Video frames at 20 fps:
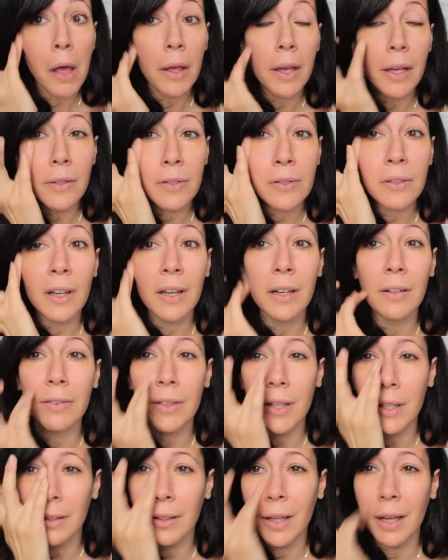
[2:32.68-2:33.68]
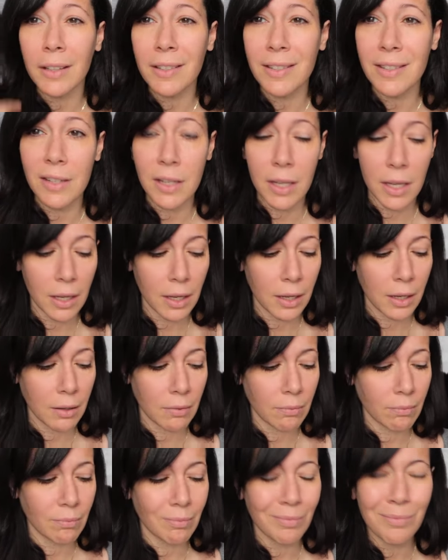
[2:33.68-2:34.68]
it's kind of like that
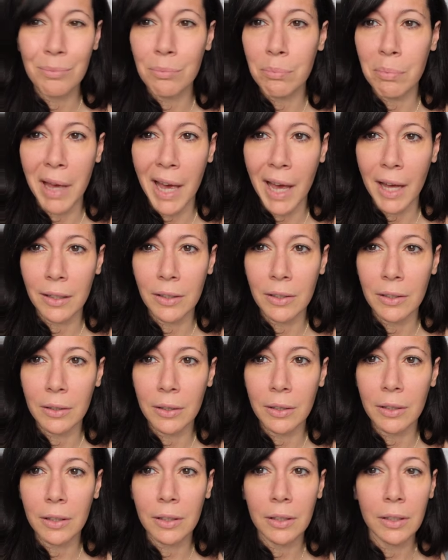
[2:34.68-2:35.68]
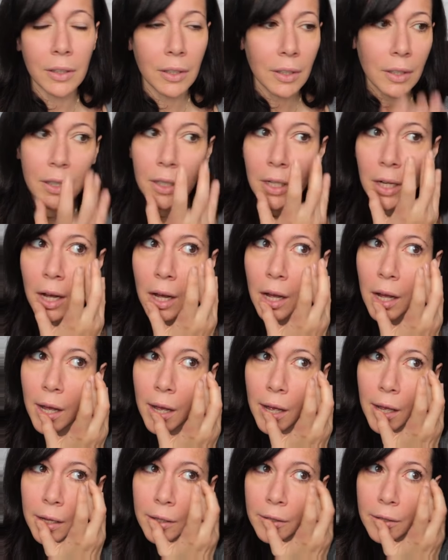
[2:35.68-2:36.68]
skiing panda look,
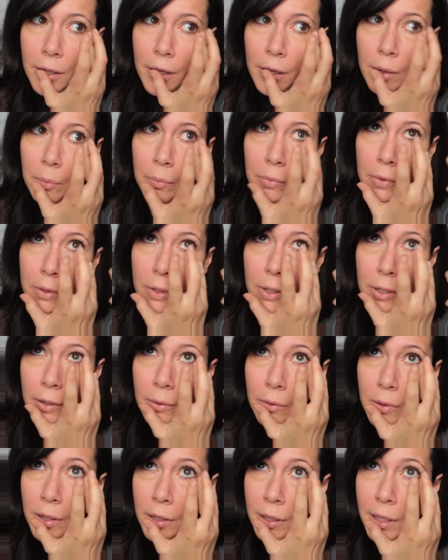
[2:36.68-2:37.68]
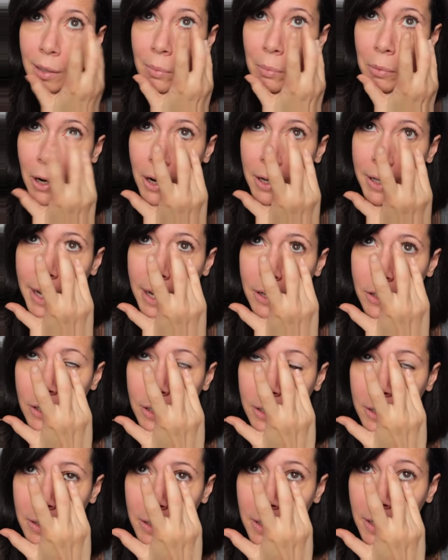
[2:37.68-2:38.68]
and you know, that Kim
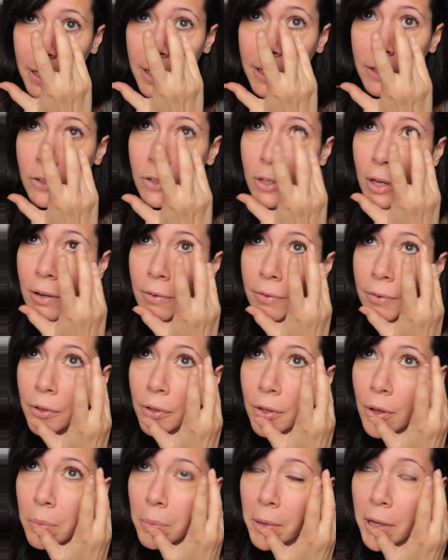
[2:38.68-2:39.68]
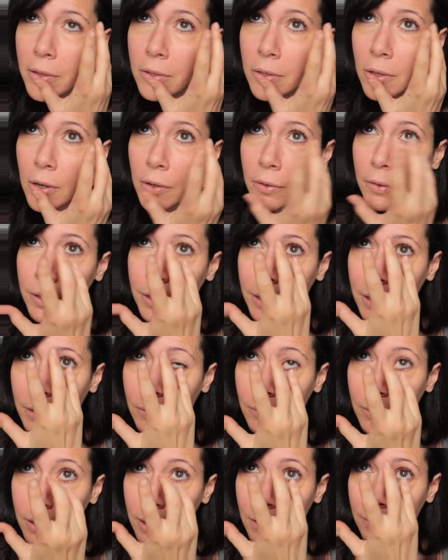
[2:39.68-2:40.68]
Kardashian and Jennifer Lopez are really,
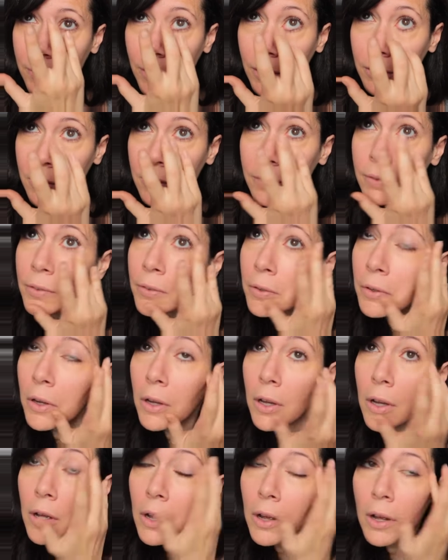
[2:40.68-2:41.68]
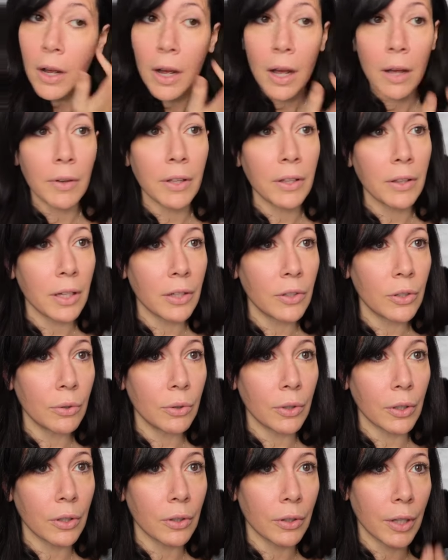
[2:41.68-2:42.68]
really fond of. I mean, they do
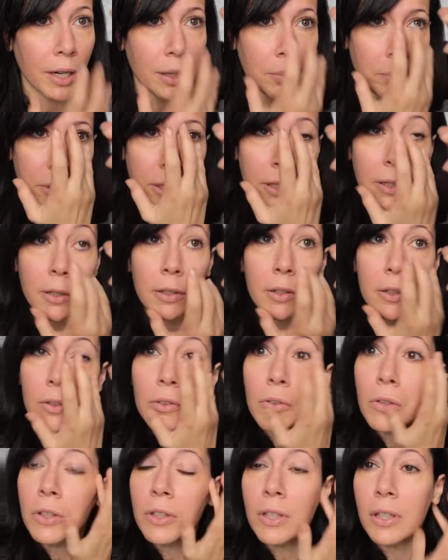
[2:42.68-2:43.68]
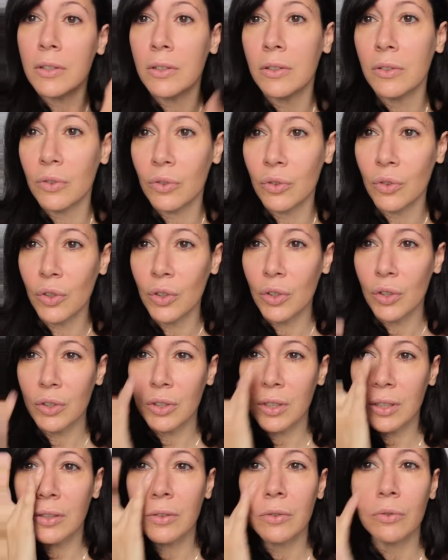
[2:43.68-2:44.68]
look great, but it doesn't
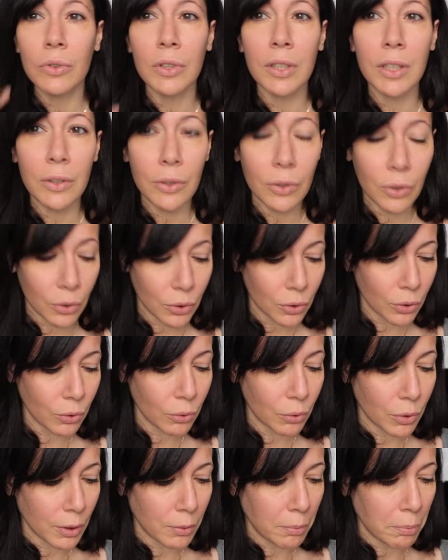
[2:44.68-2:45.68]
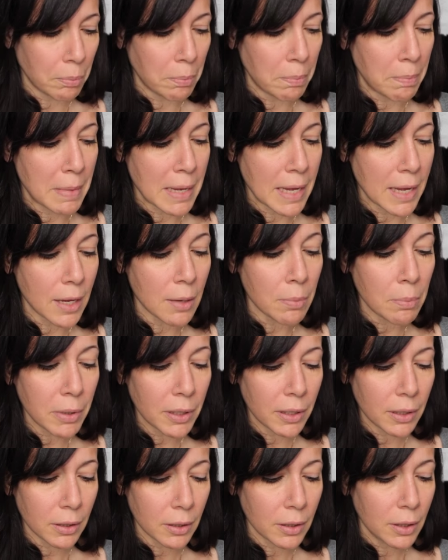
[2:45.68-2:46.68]
really suit me.
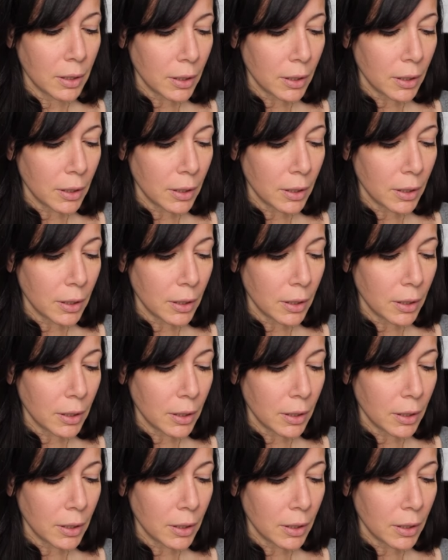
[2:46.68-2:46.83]
But